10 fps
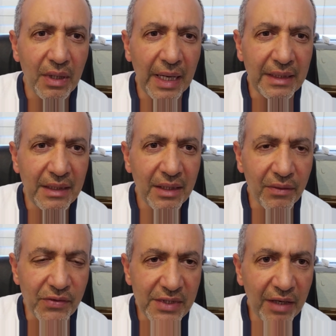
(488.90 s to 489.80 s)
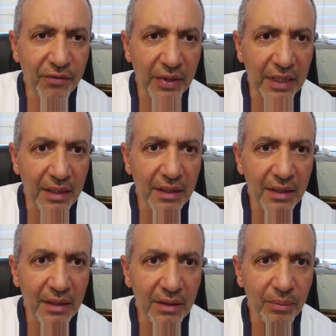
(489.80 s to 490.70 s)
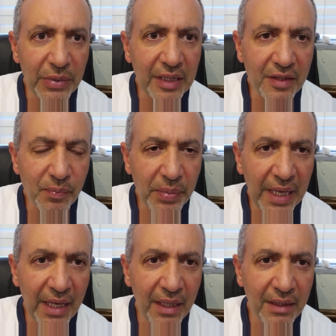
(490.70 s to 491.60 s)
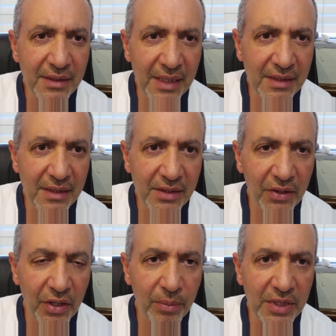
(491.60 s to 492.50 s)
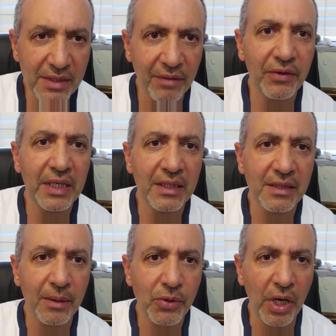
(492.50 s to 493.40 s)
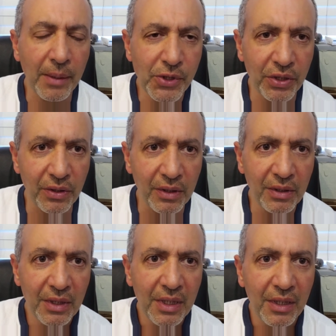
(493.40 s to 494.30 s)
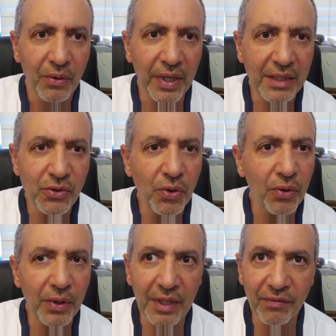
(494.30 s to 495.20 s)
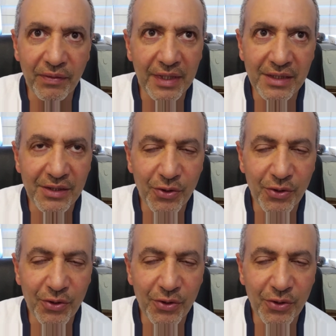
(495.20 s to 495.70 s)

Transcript: idea of suffering, because pain is necessary but suffering is optional, right? So if this